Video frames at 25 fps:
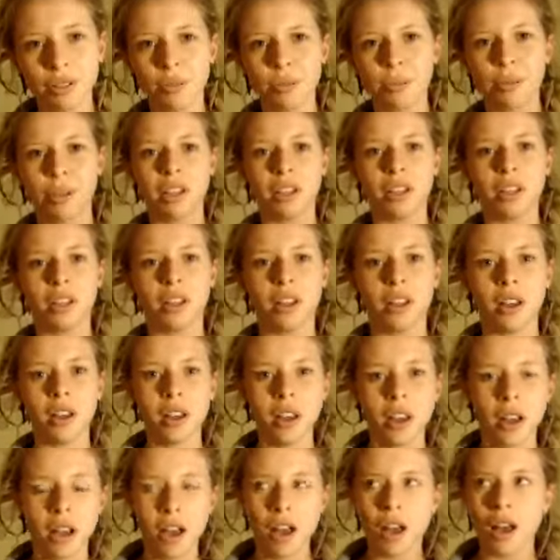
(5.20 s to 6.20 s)
would be
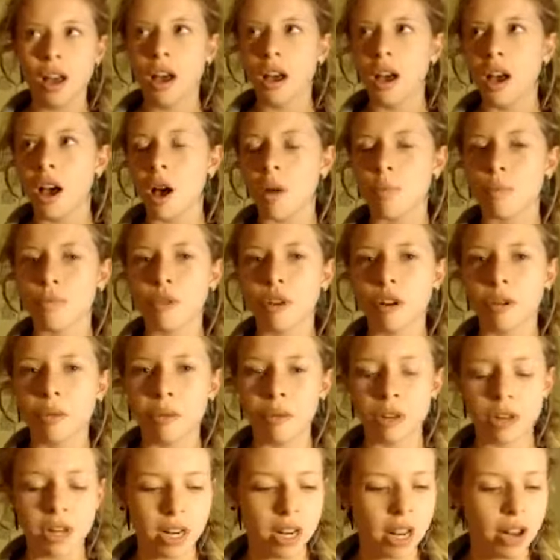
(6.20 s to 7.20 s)

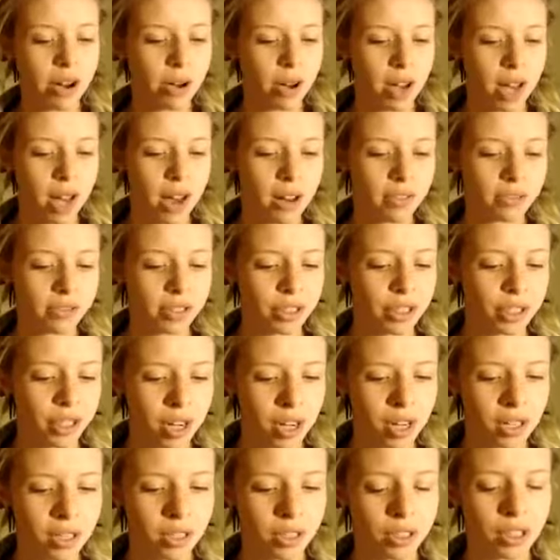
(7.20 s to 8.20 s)
appropriate now I have the
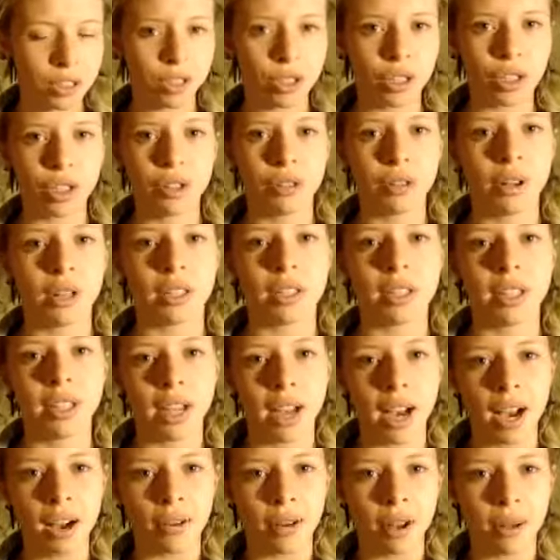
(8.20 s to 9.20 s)
chance to show you actually
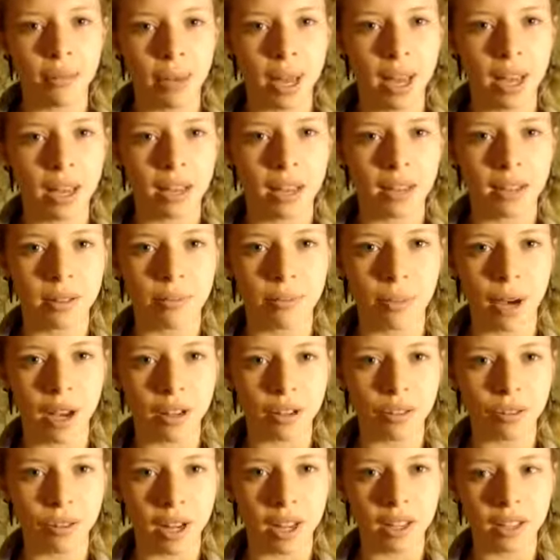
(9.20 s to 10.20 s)
how I made my
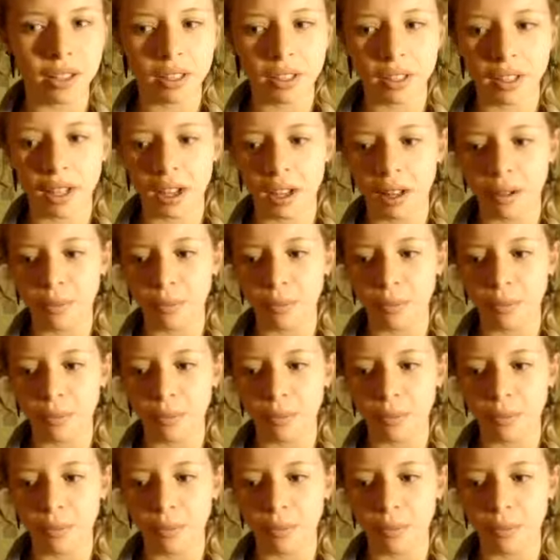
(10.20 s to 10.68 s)
dreads.